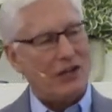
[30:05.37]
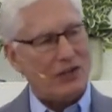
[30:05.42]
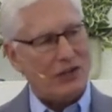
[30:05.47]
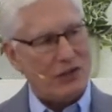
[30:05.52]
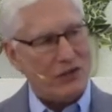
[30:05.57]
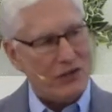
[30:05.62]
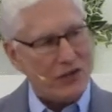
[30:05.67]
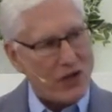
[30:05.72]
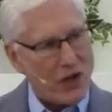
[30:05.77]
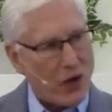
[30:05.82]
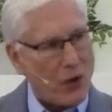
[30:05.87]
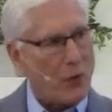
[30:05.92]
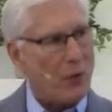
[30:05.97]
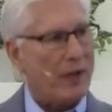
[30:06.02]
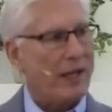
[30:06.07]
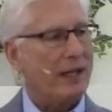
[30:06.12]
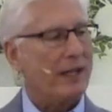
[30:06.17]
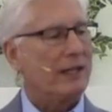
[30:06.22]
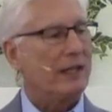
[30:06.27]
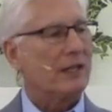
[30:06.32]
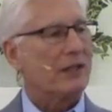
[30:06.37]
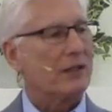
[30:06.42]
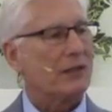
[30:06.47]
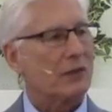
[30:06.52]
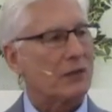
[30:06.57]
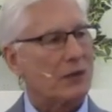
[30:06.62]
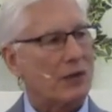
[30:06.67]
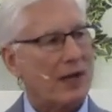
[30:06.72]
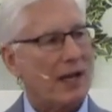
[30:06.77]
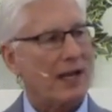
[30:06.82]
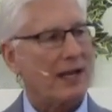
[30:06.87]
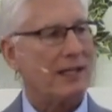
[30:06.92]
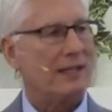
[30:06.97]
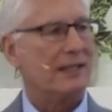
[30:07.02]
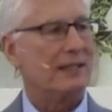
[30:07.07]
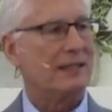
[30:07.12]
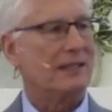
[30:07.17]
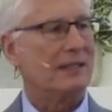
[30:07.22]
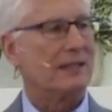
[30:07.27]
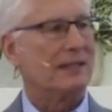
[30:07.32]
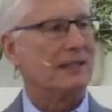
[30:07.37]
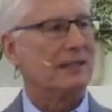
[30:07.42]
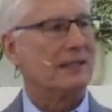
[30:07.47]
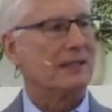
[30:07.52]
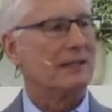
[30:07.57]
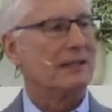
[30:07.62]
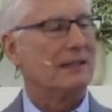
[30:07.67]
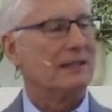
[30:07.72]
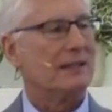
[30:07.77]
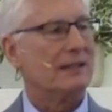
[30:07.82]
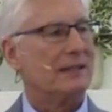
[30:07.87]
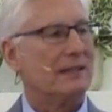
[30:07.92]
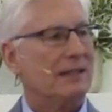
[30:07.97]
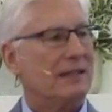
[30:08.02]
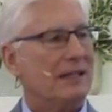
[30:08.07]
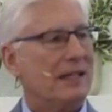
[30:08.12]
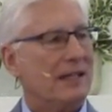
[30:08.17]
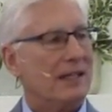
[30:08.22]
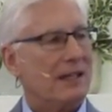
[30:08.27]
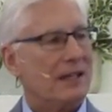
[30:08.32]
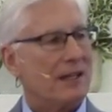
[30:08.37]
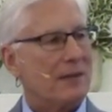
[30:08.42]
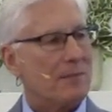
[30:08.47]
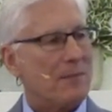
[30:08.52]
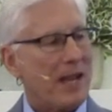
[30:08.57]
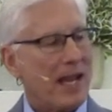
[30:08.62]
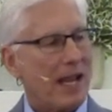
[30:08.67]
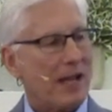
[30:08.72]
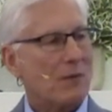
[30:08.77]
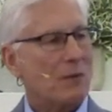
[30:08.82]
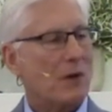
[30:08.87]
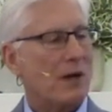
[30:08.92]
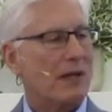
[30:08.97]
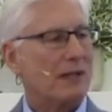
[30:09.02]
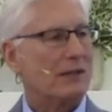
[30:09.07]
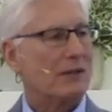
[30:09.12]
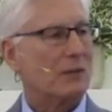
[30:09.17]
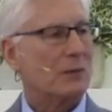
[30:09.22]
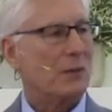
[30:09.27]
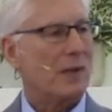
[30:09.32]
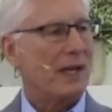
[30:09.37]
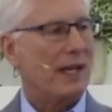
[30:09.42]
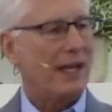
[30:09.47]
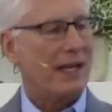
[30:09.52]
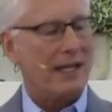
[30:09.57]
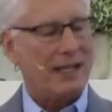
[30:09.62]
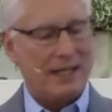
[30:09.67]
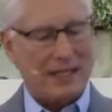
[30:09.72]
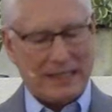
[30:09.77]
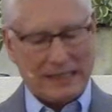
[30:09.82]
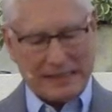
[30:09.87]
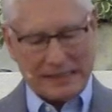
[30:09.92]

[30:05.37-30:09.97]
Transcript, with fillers: knowing Christ. The man walked away